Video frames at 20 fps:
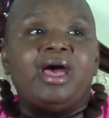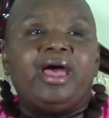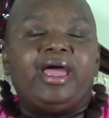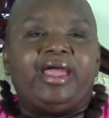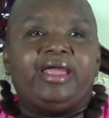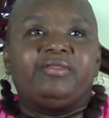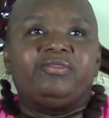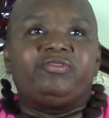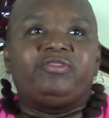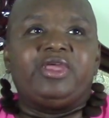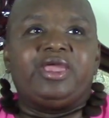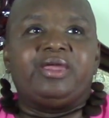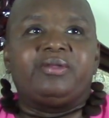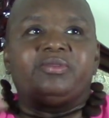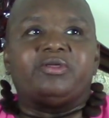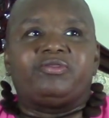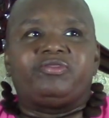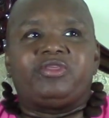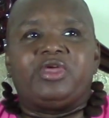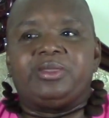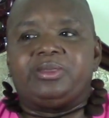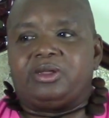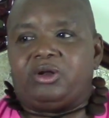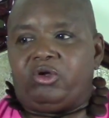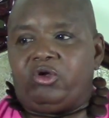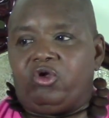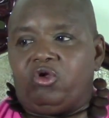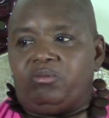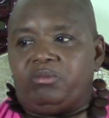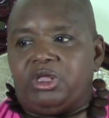And then the thing that
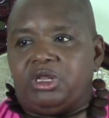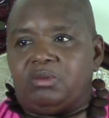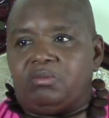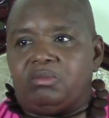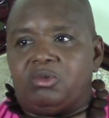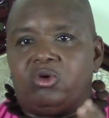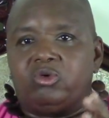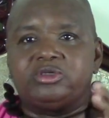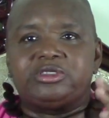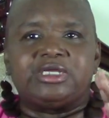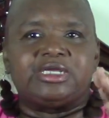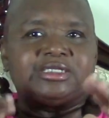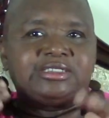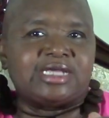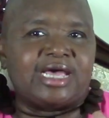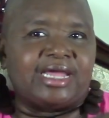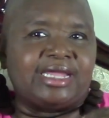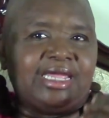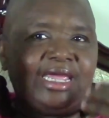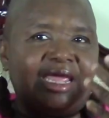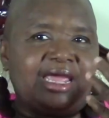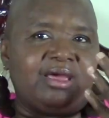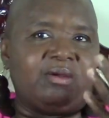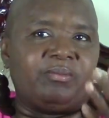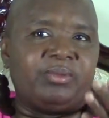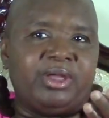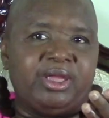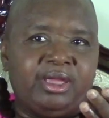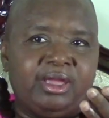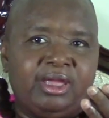hurt me the most is I
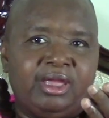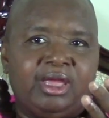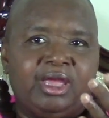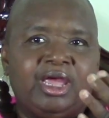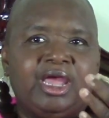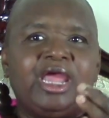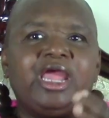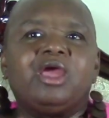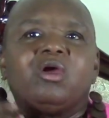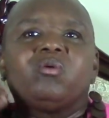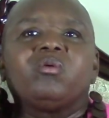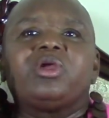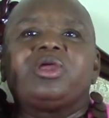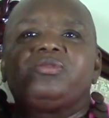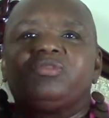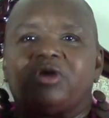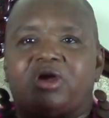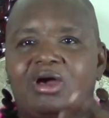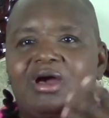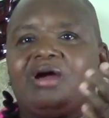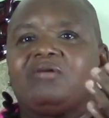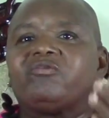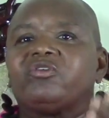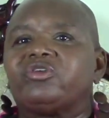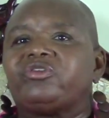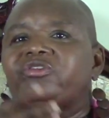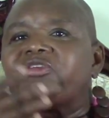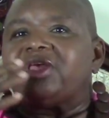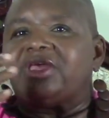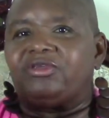kept hearing the
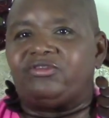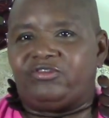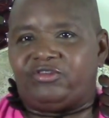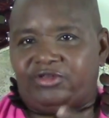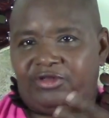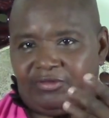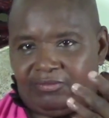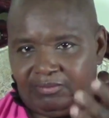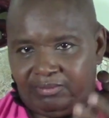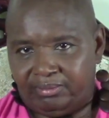conversation